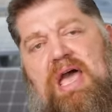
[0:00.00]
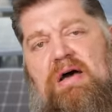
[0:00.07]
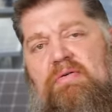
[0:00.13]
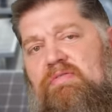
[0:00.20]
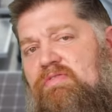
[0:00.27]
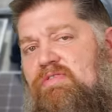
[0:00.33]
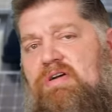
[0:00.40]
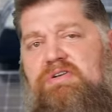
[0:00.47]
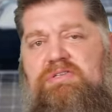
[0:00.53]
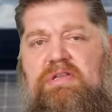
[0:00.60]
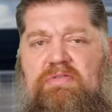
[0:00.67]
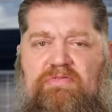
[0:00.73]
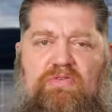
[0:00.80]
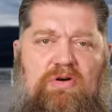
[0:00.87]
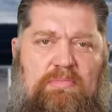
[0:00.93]
Now, first
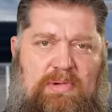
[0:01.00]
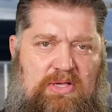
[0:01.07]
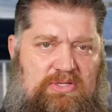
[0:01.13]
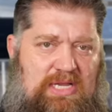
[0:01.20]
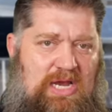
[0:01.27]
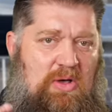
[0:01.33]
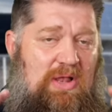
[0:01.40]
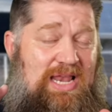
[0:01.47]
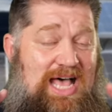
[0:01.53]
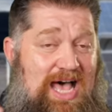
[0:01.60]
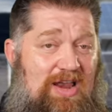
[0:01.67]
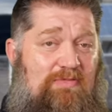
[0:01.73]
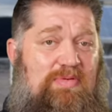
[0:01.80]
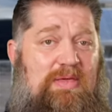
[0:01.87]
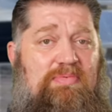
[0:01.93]
and foremost, I know a
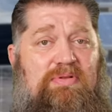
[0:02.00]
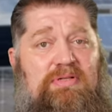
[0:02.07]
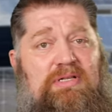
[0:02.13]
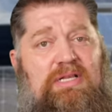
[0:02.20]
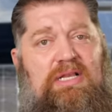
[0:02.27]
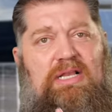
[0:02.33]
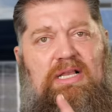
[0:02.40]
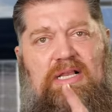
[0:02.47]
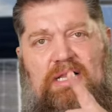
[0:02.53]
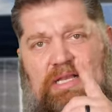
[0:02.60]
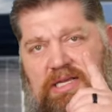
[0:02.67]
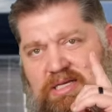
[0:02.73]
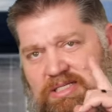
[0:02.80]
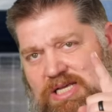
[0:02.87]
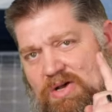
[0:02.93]
lot of people
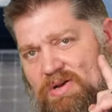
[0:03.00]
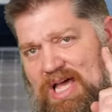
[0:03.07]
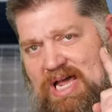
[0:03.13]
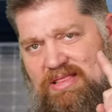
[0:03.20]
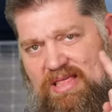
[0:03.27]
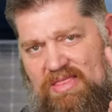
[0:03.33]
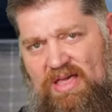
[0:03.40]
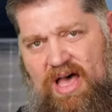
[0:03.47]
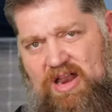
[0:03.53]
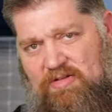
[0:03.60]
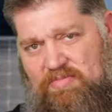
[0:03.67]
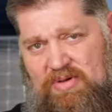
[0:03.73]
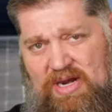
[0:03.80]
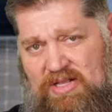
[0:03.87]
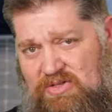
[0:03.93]
don't like the thought
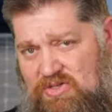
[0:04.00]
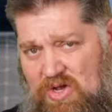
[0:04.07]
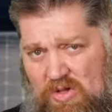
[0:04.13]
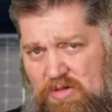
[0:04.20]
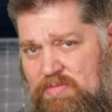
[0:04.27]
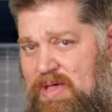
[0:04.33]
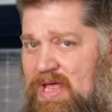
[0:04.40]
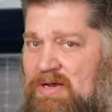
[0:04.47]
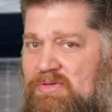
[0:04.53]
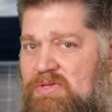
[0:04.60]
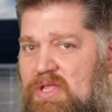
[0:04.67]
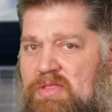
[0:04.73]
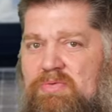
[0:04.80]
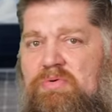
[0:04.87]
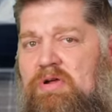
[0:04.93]
of putting solar panels
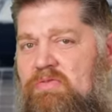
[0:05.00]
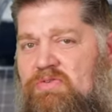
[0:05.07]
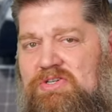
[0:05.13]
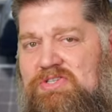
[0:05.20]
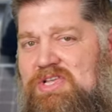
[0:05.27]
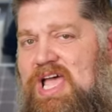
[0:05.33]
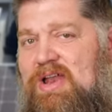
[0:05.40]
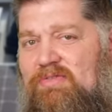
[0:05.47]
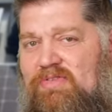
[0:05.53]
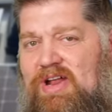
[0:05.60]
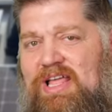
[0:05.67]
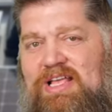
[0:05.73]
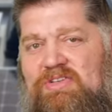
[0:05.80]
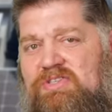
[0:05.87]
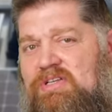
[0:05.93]
on the roof, which is kind of
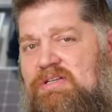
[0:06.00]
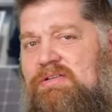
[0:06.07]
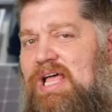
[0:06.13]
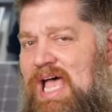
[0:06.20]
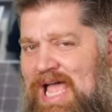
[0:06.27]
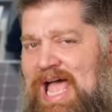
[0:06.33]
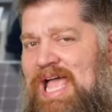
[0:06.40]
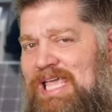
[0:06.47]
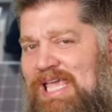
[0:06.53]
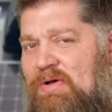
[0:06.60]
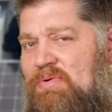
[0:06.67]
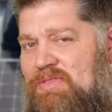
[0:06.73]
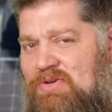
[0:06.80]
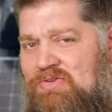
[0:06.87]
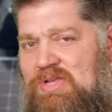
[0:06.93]
funny because I, I
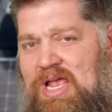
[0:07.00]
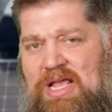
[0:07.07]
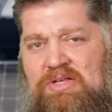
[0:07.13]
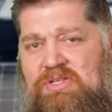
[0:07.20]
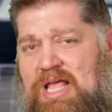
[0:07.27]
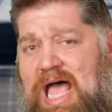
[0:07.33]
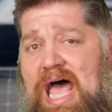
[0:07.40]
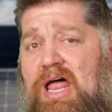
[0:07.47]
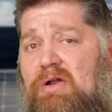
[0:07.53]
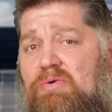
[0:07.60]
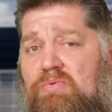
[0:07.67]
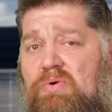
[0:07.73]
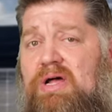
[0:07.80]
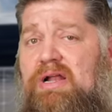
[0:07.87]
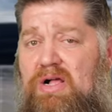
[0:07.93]
get what they're saying is I
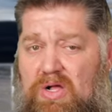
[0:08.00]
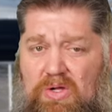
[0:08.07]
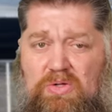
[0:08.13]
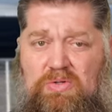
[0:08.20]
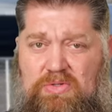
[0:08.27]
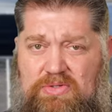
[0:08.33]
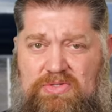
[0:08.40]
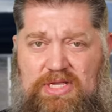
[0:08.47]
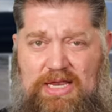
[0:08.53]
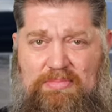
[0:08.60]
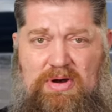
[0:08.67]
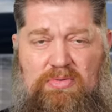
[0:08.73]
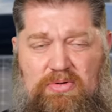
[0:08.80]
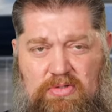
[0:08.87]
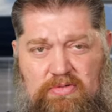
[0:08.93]
don't want holes in
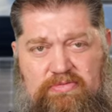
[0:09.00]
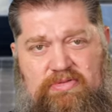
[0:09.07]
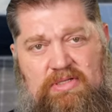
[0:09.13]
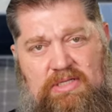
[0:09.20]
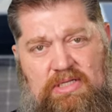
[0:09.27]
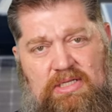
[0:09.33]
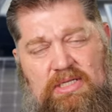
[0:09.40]
my roof.